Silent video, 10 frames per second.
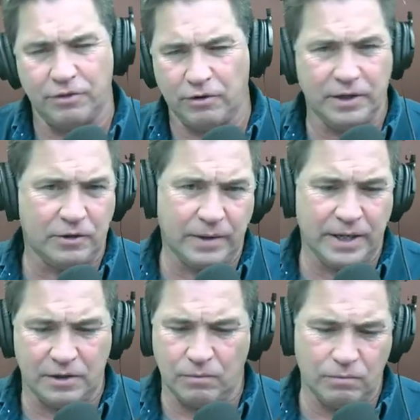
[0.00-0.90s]
30
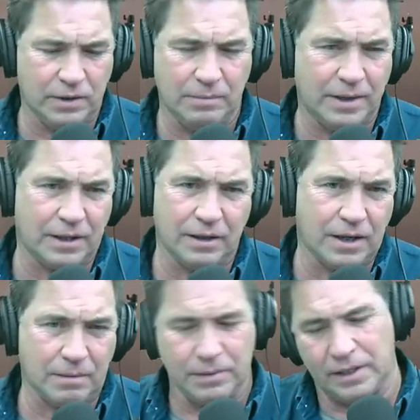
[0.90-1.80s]
grand to really make a
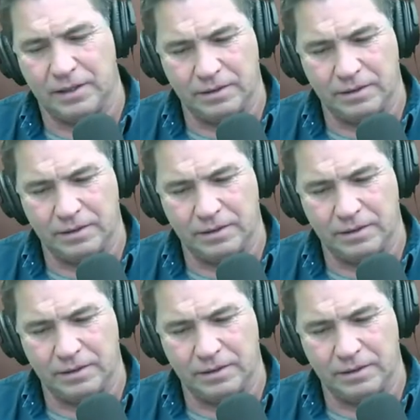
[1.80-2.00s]
lot of money?